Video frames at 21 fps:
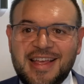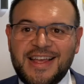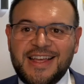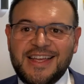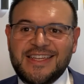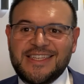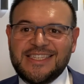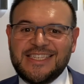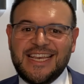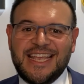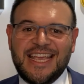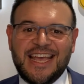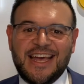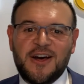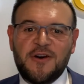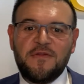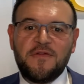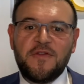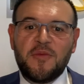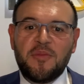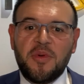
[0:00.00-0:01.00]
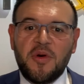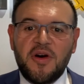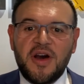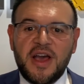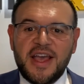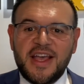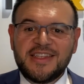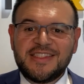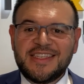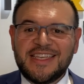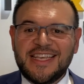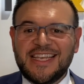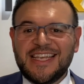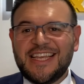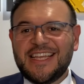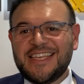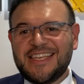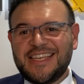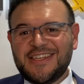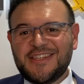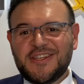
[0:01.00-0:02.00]
Now, for buyers, in
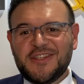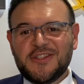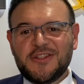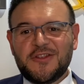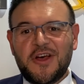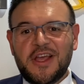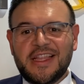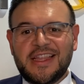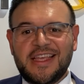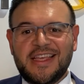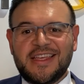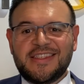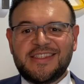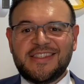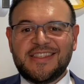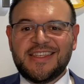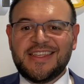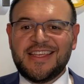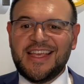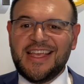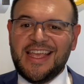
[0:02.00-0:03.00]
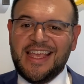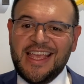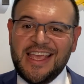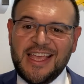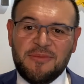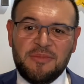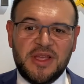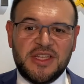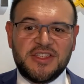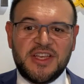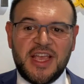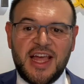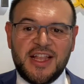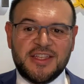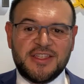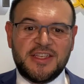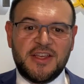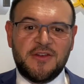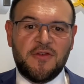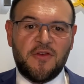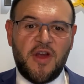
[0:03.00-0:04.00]
conditions like this, it can be
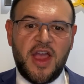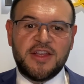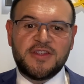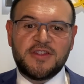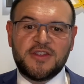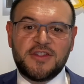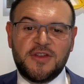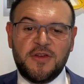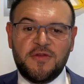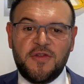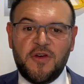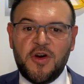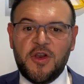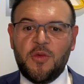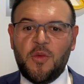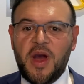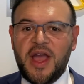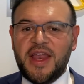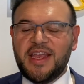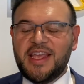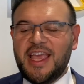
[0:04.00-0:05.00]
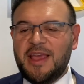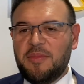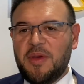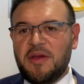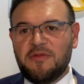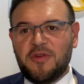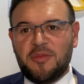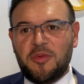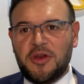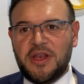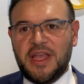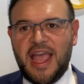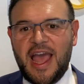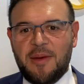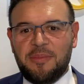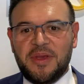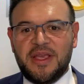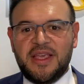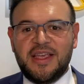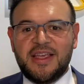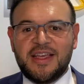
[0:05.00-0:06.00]
challenging for agents to find a way to keep everybody
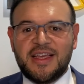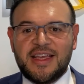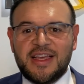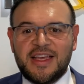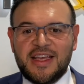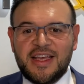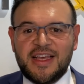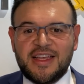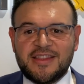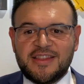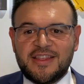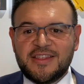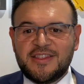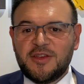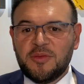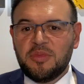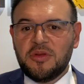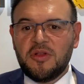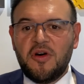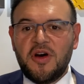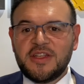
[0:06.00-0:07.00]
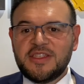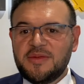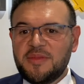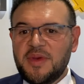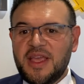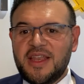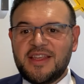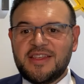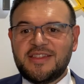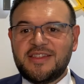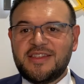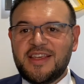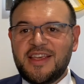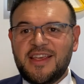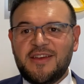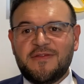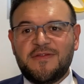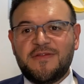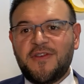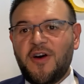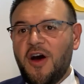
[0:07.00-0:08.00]
happy. The supply and demand is seeing
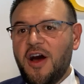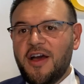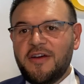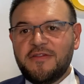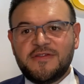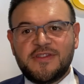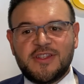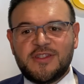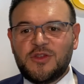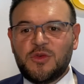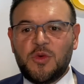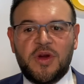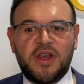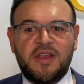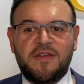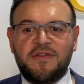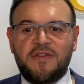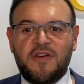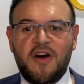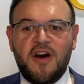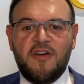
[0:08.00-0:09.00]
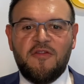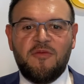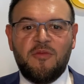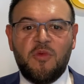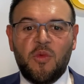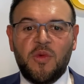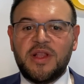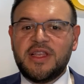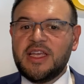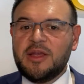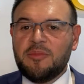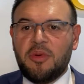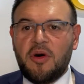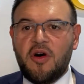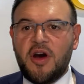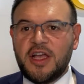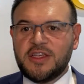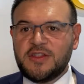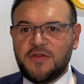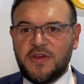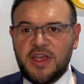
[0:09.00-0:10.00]
5 to 25 willing
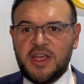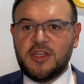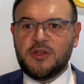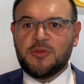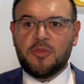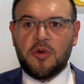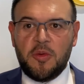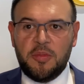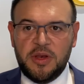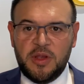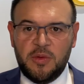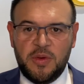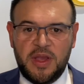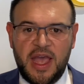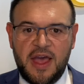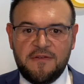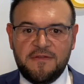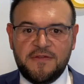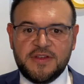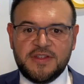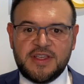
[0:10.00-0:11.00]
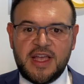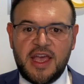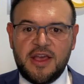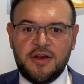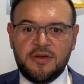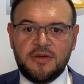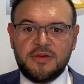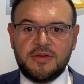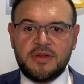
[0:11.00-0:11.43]
buyers for each property we have for sale.